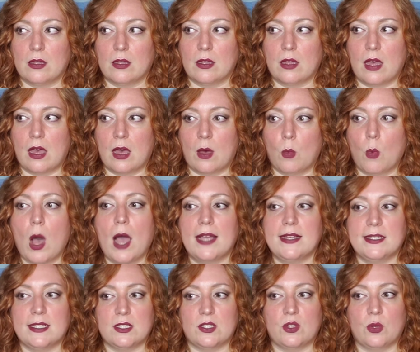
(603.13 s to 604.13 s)
Why
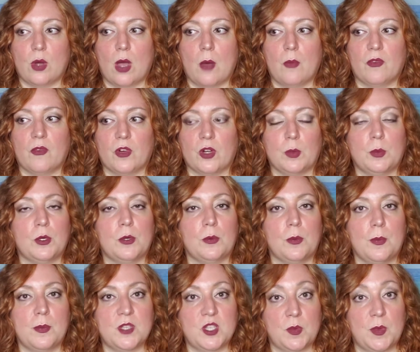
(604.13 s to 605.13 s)
is it so comfortable
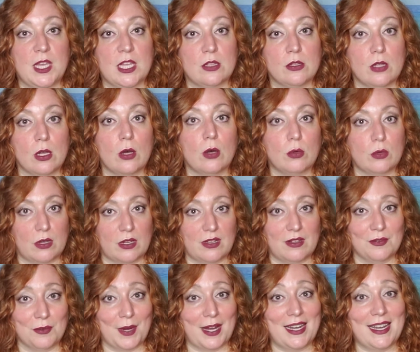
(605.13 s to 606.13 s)
to be alone,
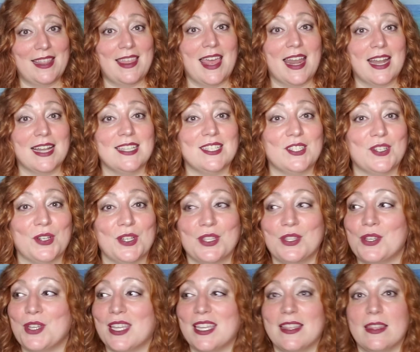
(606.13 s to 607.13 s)
right? And I started
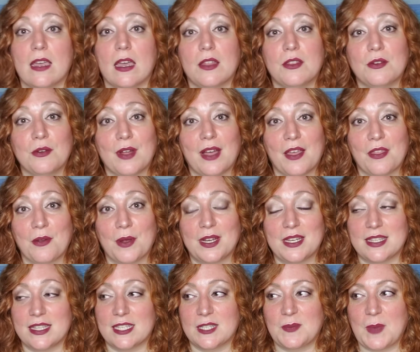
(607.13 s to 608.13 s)
looking at the other end
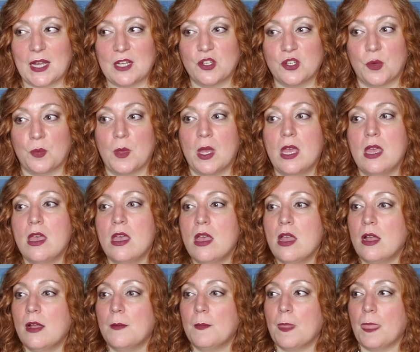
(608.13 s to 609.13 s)
of the spectrum.
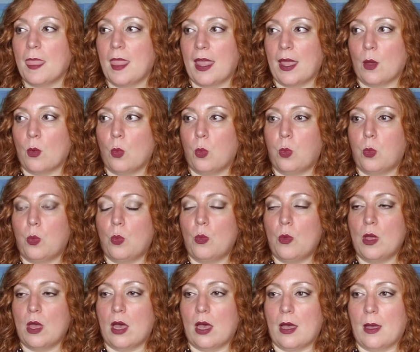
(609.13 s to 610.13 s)
Like,
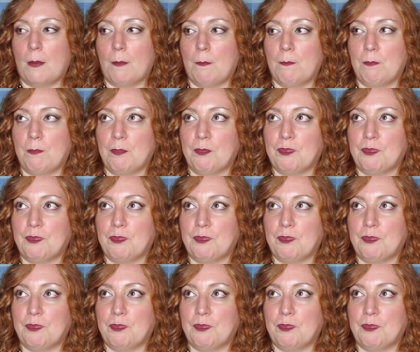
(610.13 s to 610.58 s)
at